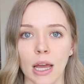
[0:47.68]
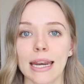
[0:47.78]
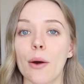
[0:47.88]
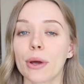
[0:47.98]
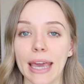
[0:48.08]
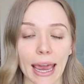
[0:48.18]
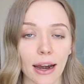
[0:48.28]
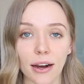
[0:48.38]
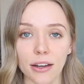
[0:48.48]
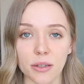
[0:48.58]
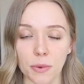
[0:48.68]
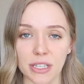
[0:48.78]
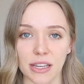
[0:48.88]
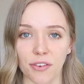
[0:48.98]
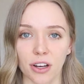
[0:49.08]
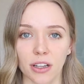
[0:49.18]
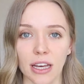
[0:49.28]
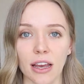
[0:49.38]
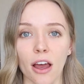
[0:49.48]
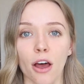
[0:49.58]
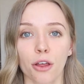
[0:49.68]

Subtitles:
Now in Canada specifically,